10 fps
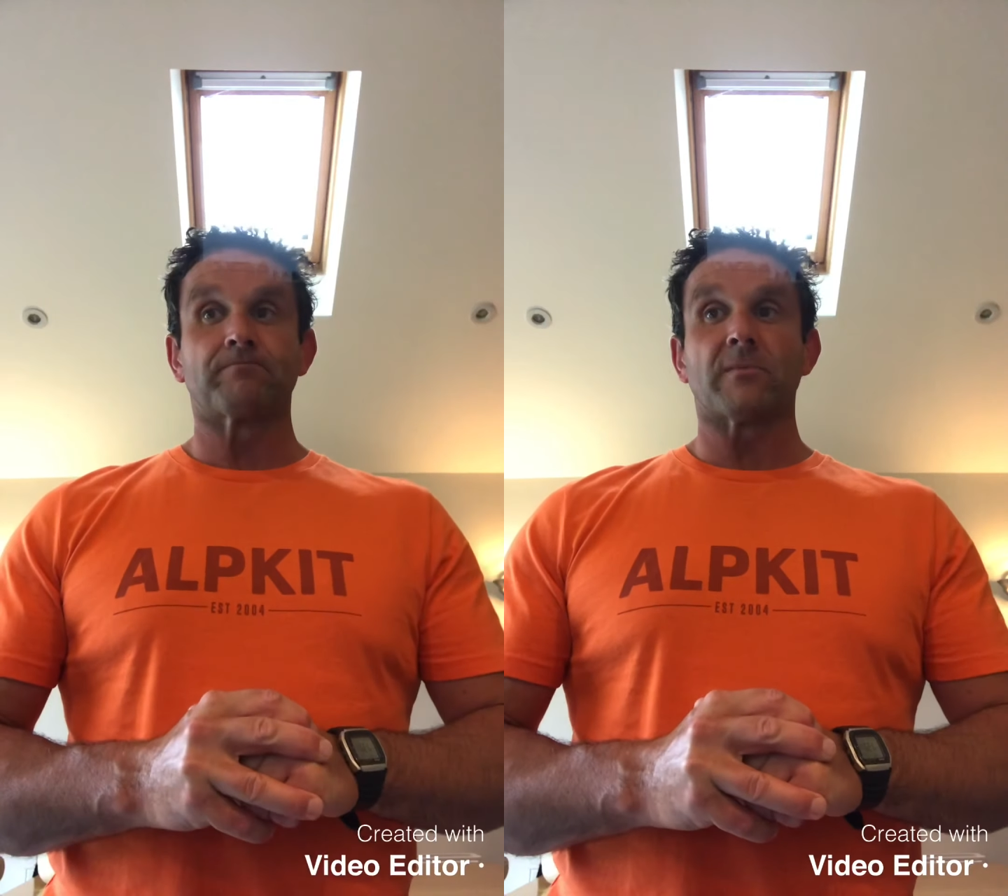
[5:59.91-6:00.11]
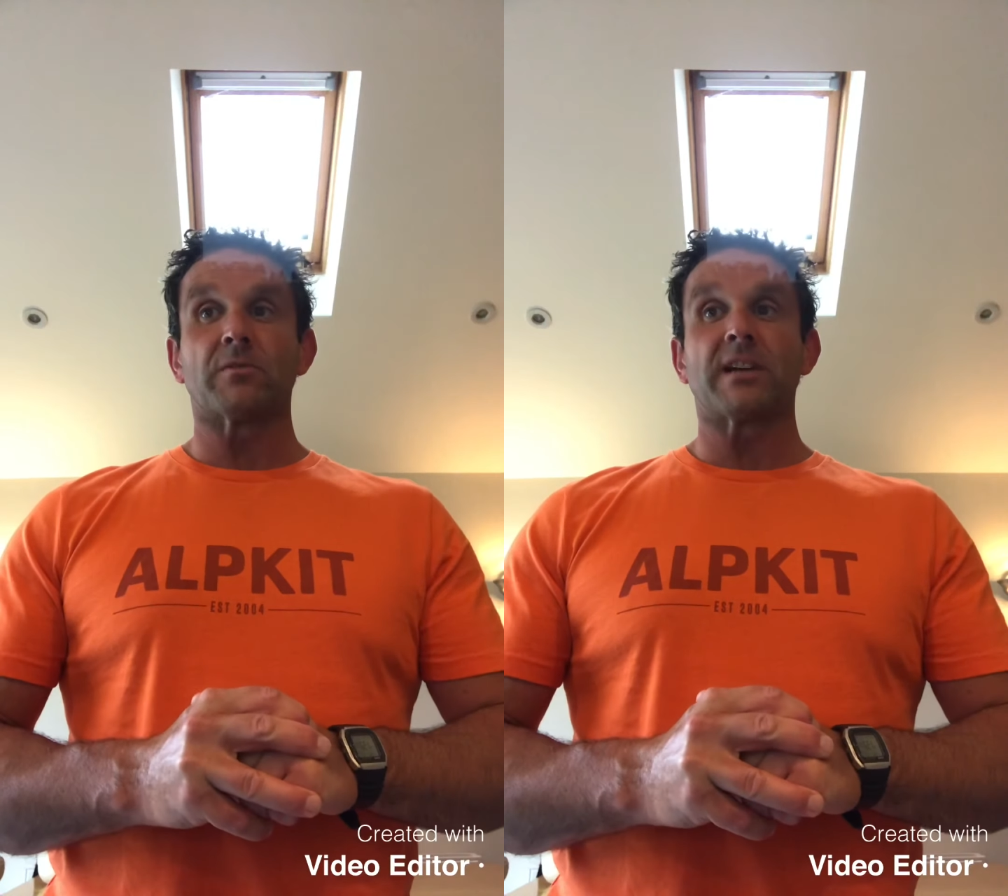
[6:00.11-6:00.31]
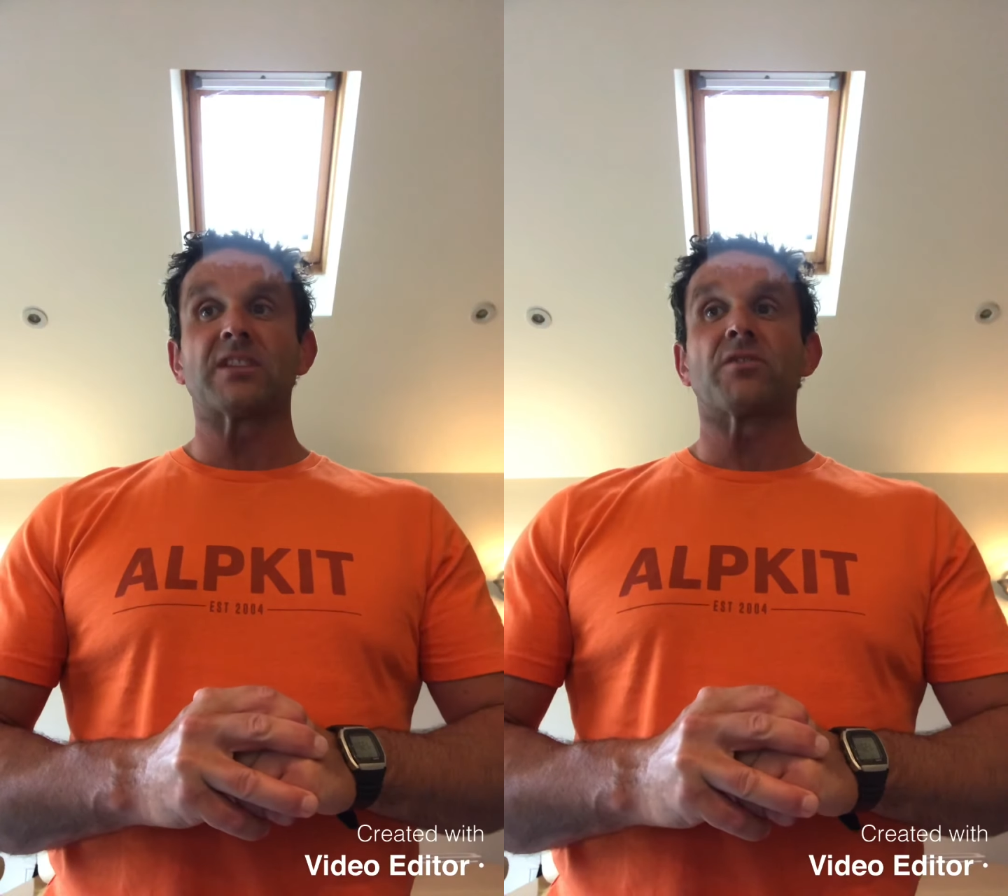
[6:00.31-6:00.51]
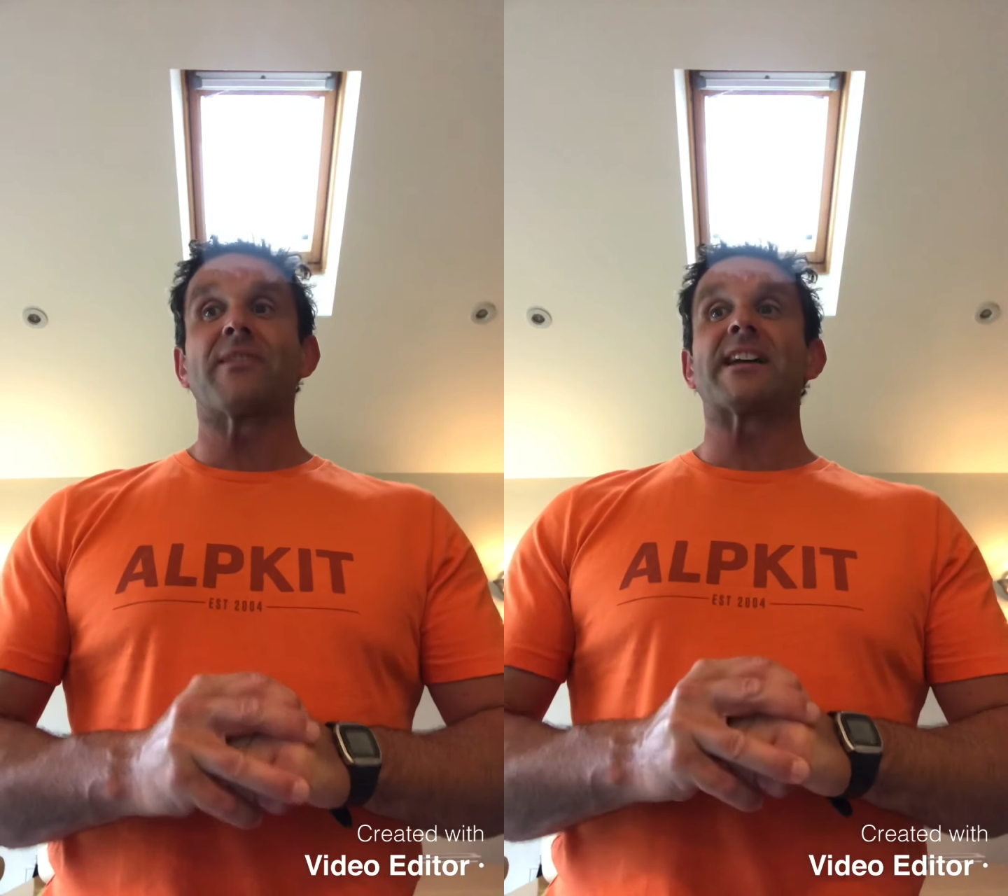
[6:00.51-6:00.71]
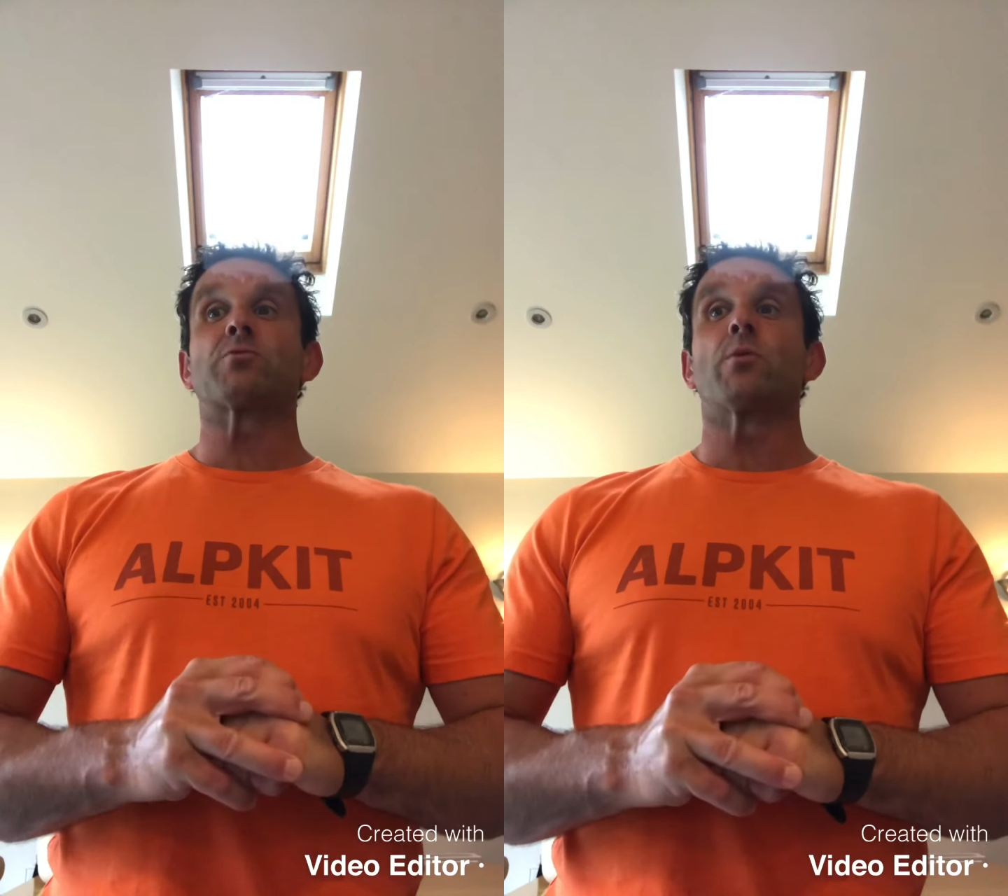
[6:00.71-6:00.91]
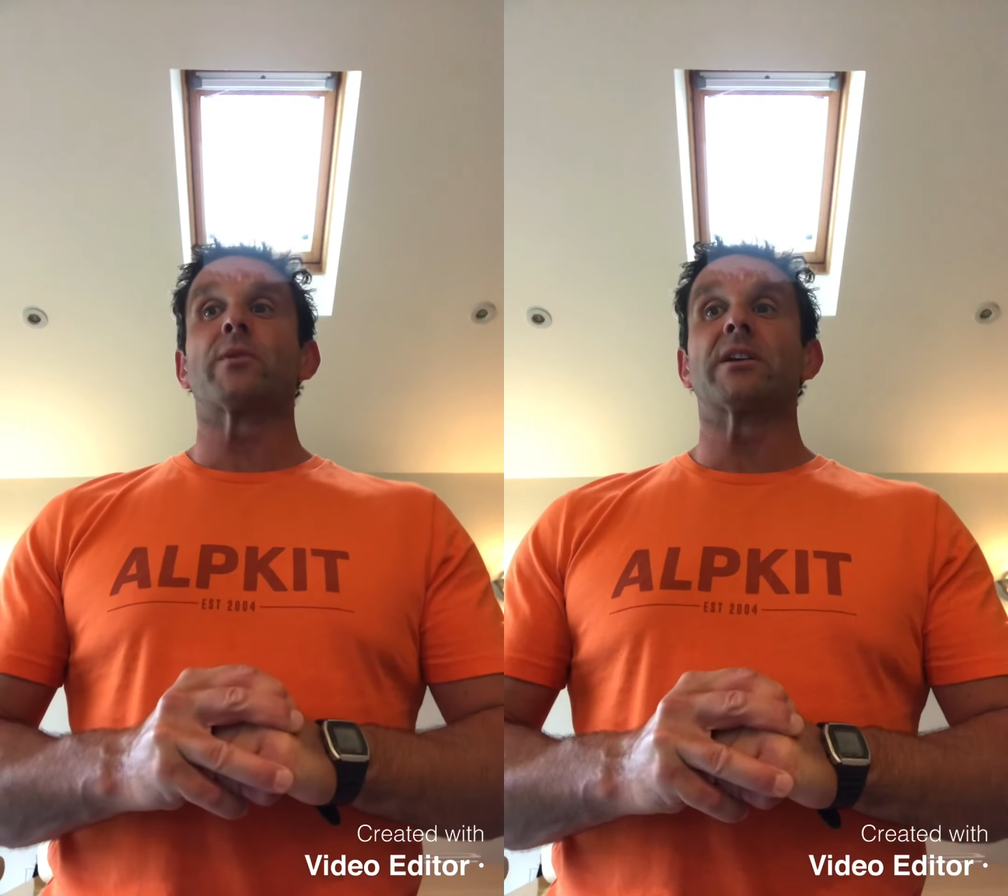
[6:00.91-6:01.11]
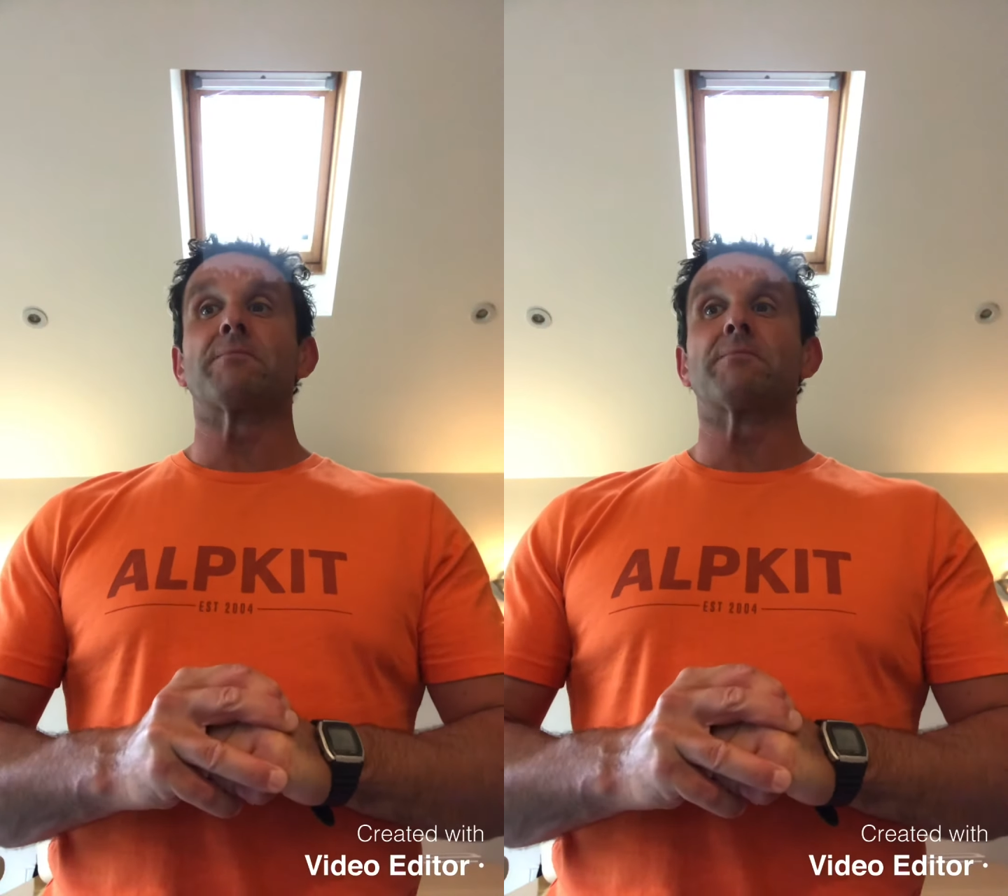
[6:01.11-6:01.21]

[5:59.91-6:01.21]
Okay, so that's what we're going